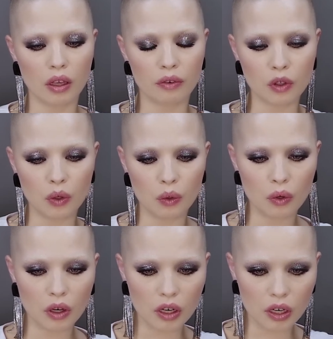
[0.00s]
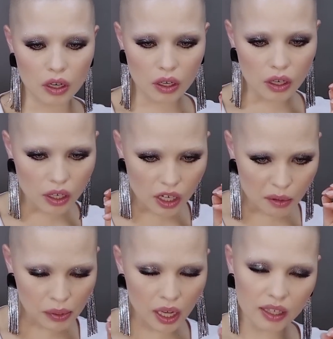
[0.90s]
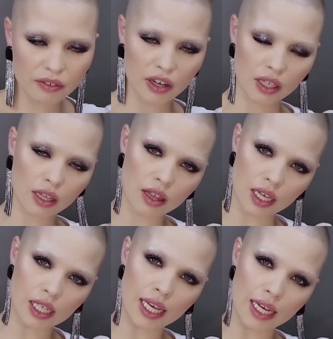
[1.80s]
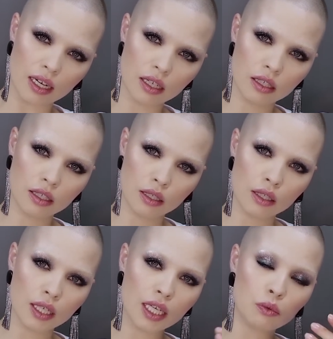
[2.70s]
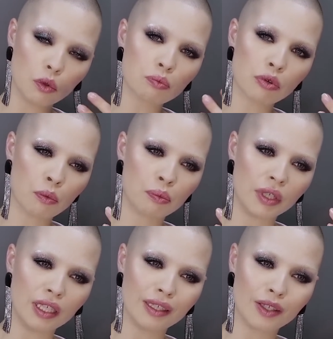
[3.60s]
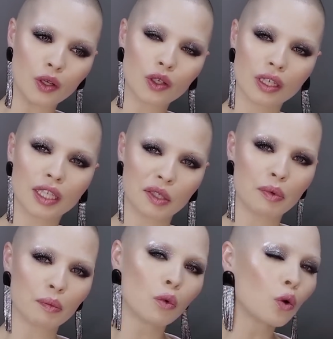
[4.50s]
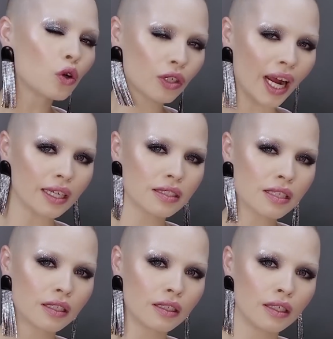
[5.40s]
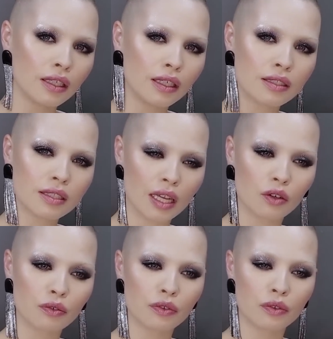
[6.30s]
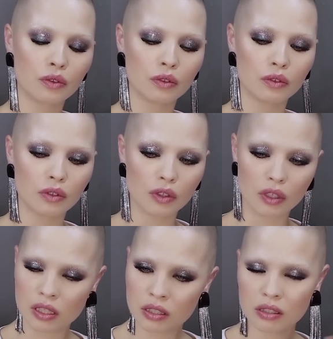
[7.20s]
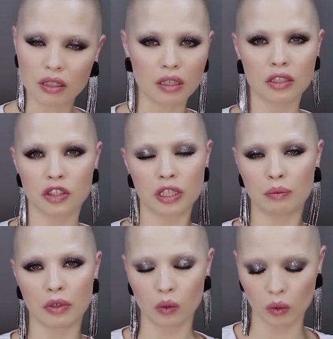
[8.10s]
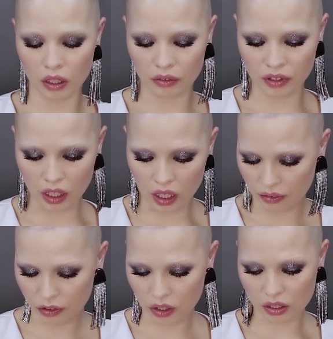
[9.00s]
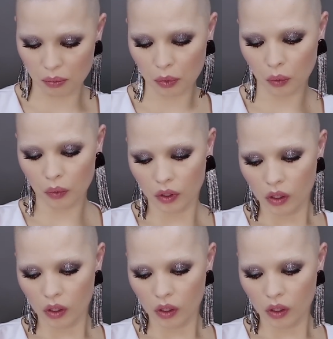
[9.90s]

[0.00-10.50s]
if you apply a very thick layer, it will probably look a little bit more cracked instead of a stunning shimmer all over the eye, for example.